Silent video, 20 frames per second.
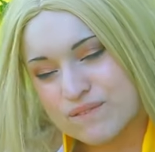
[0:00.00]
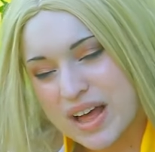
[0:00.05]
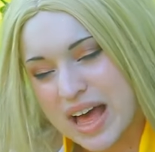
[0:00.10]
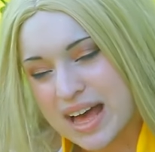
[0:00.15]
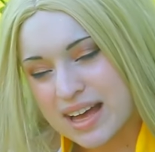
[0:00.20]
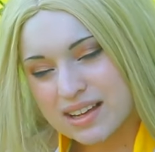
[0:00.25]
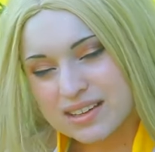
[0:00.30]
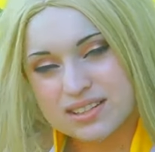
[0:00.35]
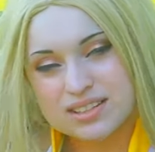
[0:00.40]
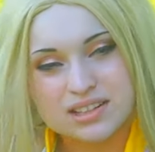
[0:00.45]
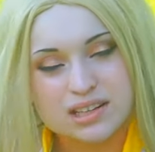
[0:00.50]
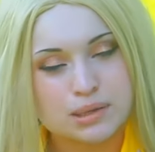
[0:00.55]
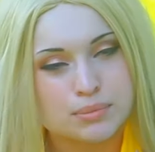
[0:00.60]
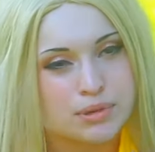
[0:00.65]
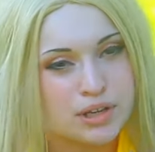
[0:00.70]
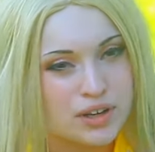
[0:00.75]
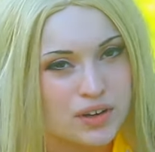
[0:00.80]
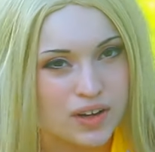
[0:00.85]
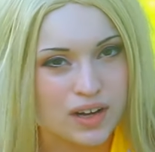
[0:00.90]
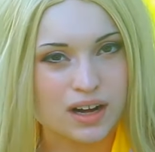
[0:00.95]

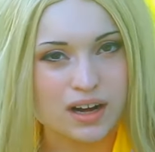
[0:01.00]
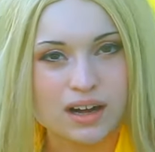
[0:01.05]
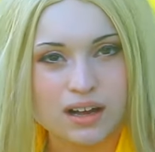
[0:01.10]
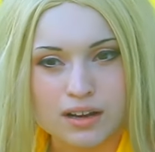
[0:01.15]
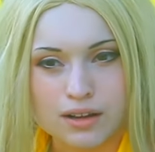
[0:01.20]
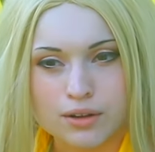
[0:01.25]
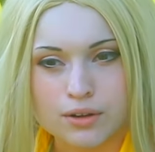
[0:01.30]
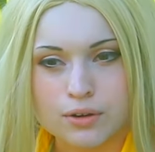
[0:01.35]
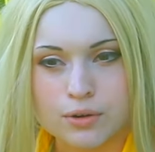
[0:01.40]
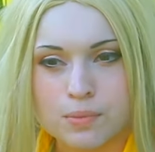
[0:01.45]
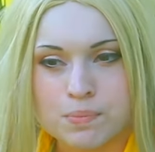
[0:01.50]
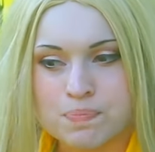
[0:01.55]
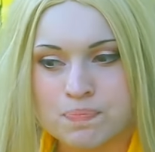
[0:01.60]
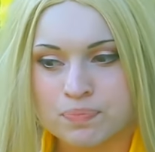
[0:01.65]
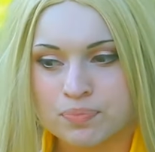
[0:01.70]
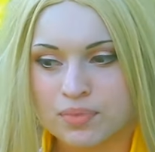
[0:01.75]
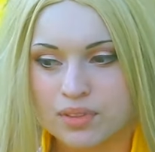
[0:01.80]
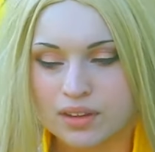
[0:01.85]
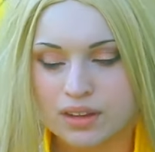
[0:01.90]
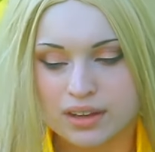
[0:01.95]
excommunicado.
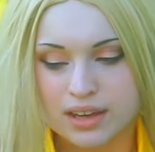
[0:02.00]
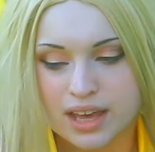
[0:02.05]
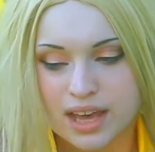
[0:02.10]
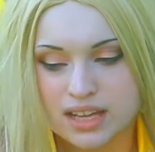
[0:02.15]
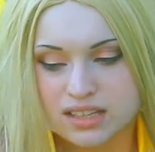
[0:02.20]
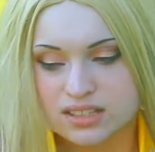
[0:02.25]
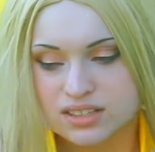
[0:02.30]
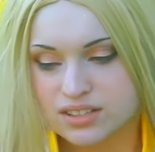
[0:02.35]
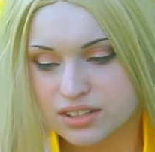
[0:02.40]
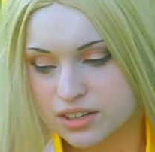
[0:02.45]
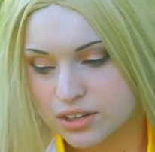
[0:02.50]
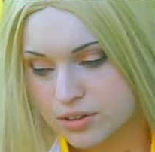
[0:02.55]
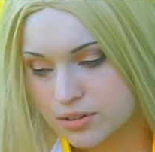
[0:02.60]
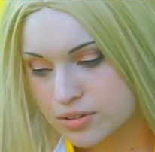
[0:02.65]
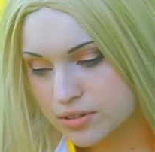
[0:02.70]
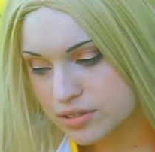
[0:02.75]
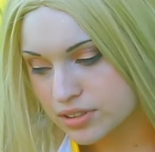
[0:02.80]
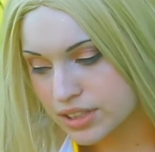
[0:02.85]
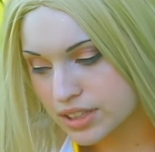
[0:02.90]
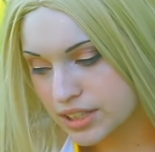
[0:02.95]
He has to go
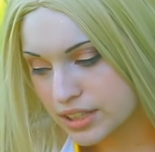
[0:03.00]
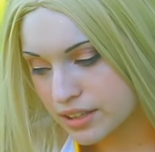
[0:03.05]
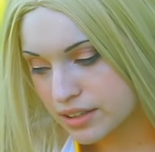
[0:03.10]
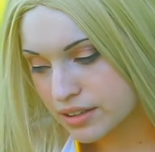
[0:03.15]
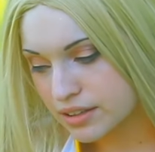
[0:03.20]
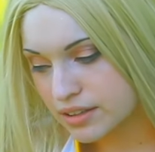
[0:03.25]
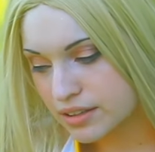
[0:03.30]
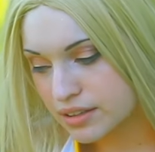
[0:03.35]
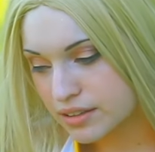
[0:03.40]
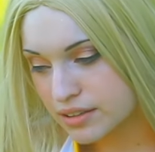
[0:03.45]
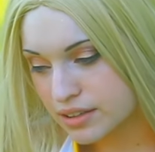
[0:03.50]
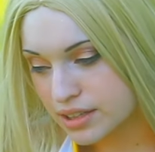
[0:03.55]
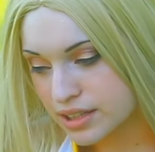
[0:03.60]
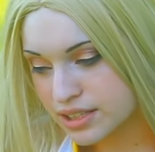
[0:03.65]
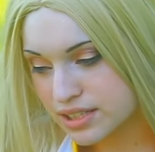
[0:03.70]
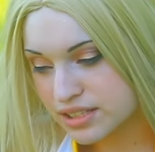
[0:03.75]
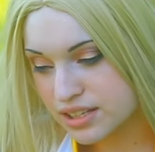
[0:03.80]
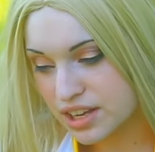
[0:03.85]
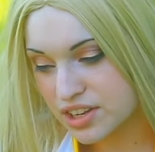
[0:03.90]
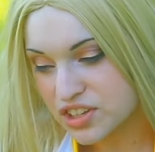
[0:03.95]
to, like,
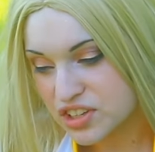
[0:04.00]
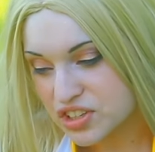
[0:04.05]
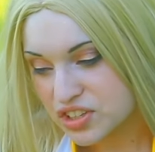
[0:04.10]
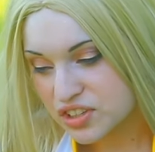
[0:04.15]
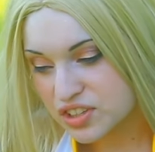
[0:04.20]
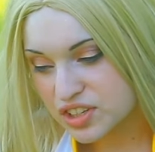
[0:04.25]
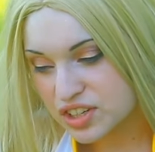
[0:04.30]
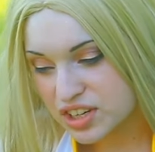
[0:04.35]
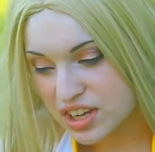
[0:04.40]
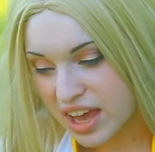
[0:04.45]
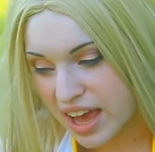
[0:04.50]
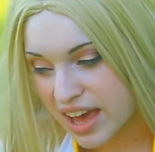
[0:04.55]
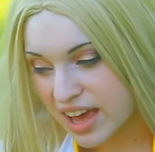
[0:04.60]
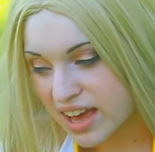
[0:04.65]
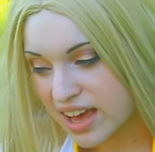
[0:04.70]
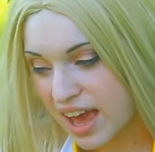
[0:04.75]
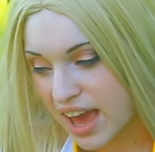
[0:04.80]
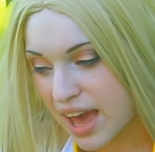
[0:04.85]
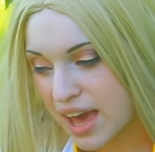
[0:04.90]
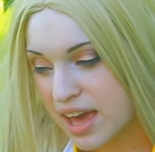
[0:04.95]
essentially
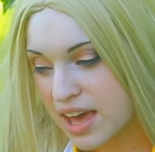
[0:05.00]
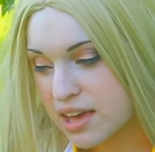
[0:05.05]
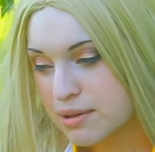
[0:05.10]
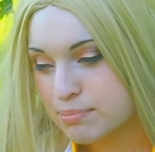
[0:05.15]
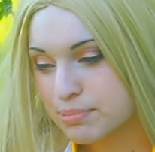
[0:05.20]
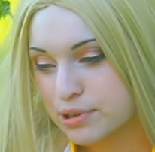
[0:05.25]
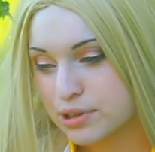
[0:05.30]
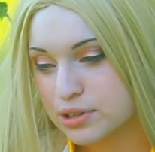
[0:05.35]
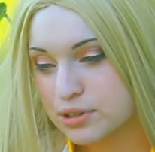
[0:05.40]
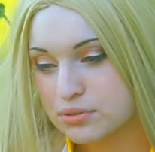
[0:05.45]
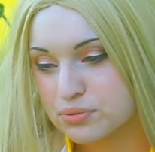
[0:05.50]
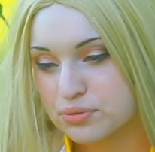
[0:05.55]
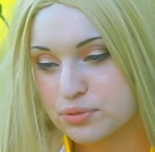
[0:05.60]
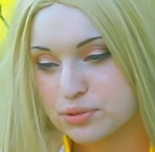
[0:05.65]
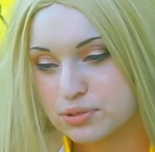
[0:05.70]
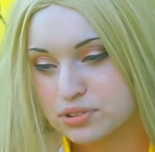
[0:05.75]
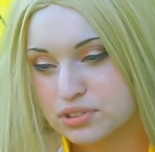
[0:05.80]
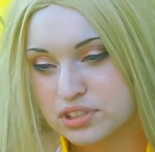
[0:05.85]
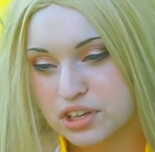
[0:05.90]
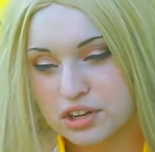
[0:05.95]
AA, but it's
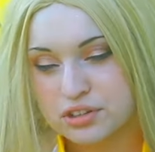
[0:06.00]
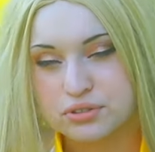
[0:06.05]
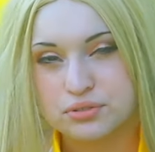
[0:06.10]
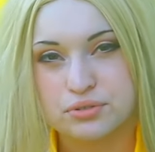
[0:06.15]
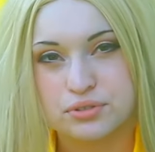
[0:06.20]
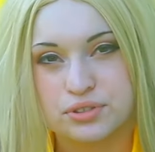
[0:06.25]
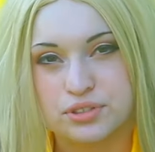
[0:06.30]
for sexual